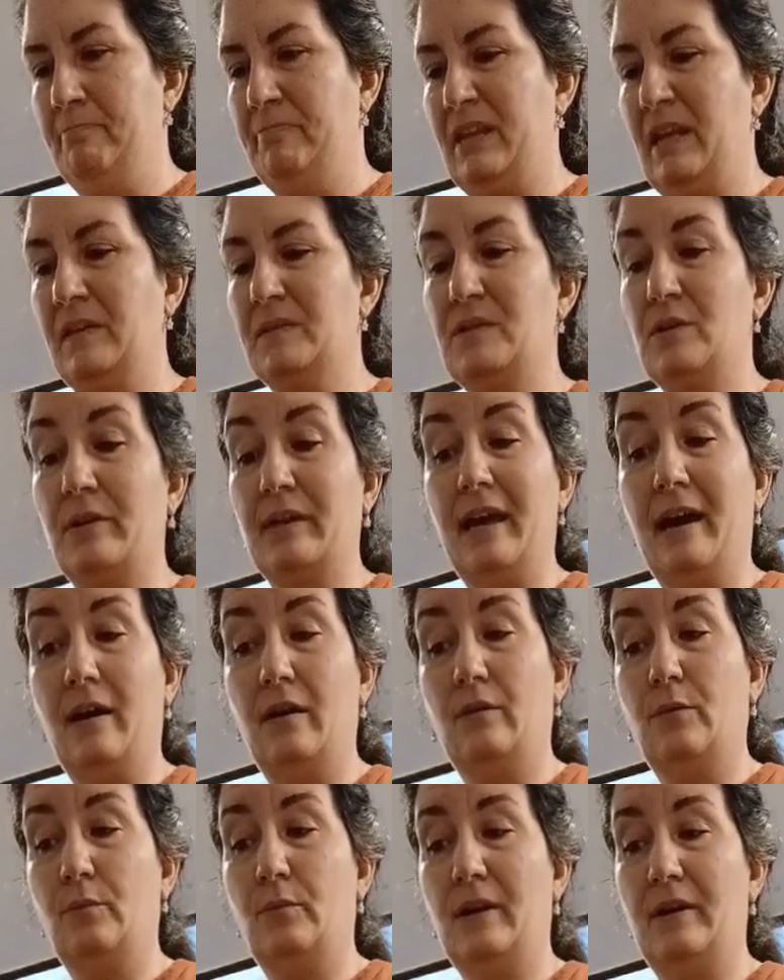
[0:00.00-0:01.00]
so yeah,
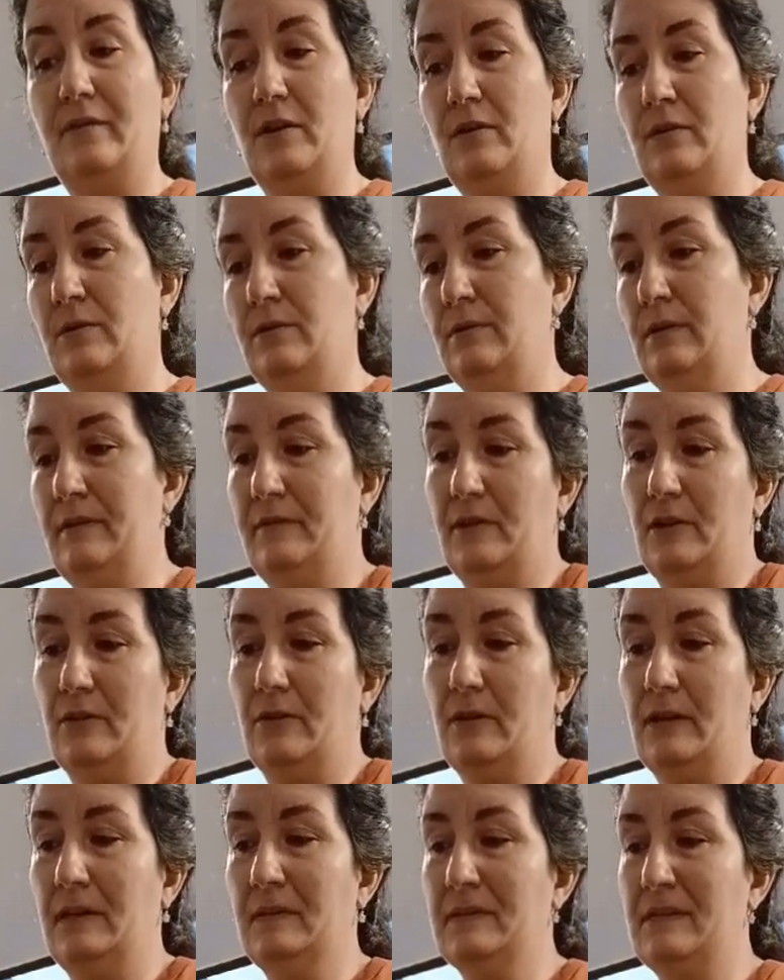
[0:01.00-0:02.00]
if you're
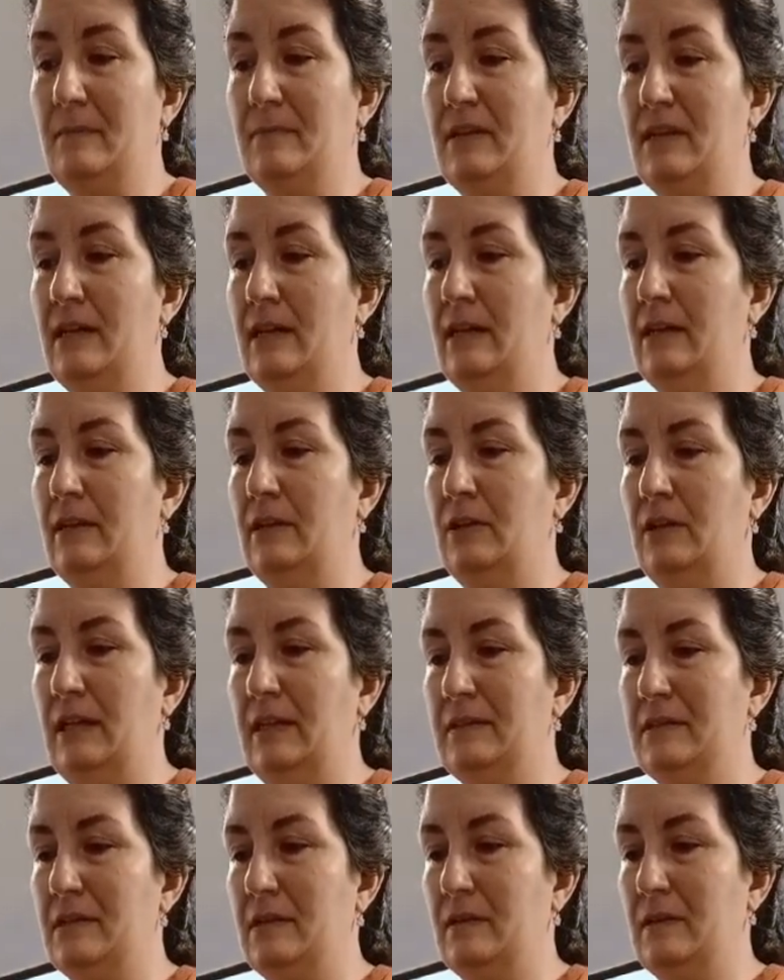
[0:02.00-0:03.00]
cooking something and you need
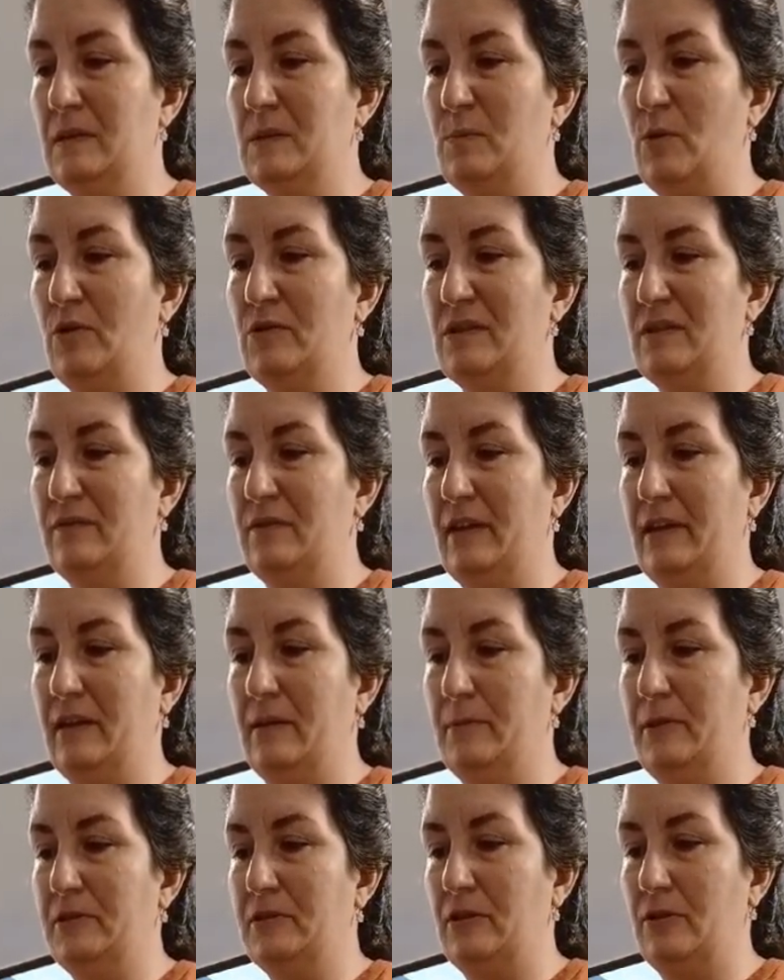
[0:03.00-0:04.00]
to dispose of like a
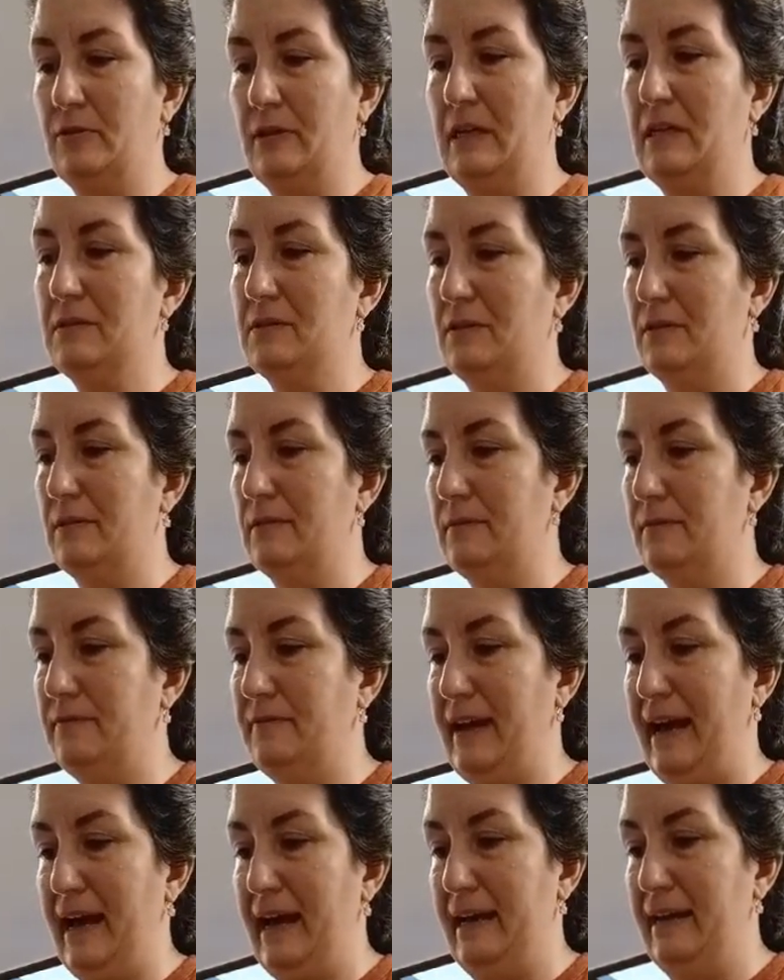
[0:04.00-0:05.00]
bunch of grease or
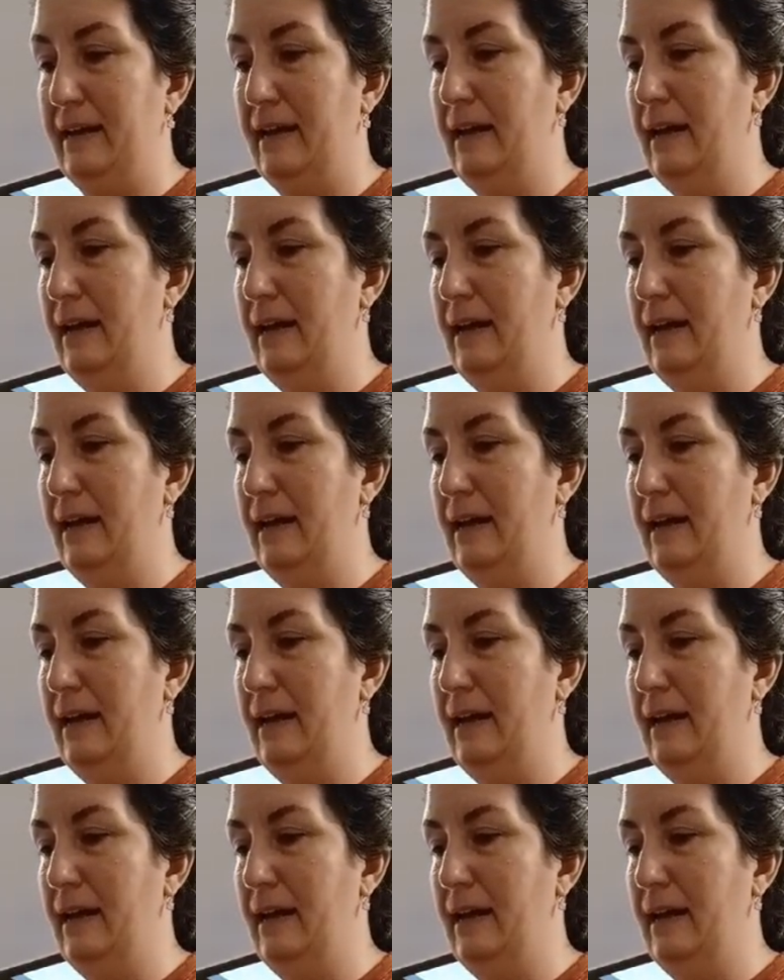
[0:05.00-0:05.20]
fat,